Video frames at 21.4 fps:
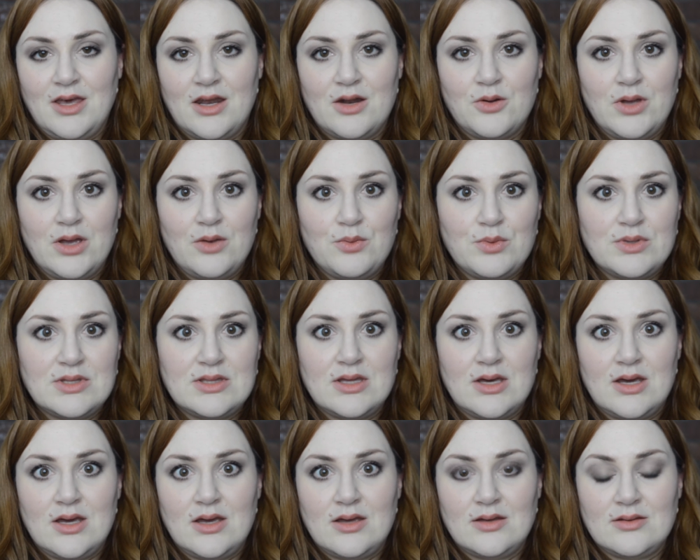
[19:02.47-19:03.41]
away with
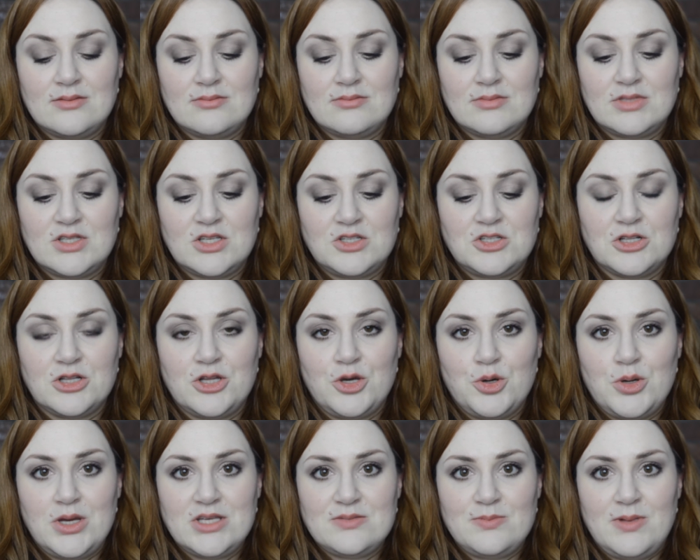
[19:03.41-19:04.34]
such a low
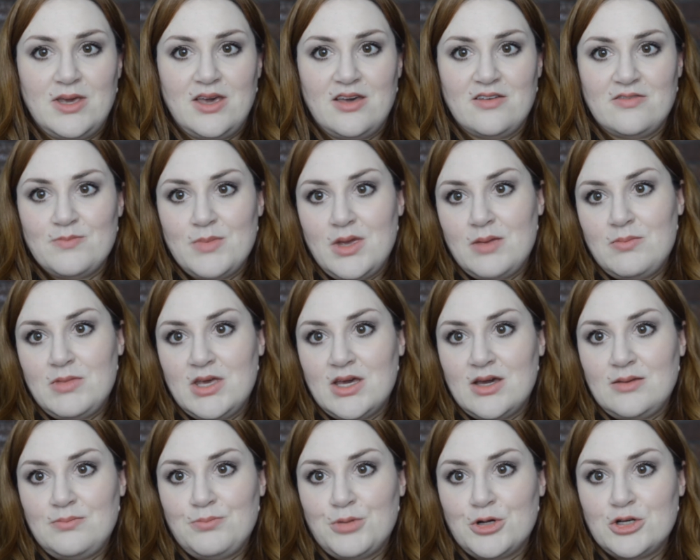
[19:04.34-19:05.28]
SPF, maybe
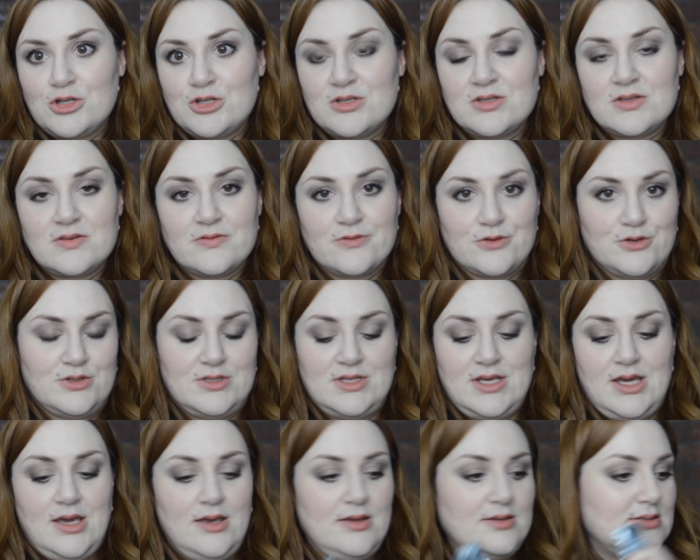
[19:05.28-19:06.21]
I'd purchase the full
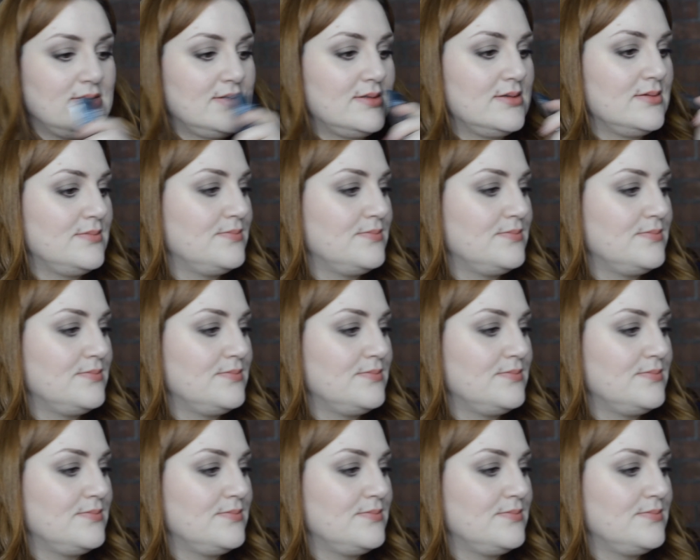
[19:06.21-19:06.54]
size.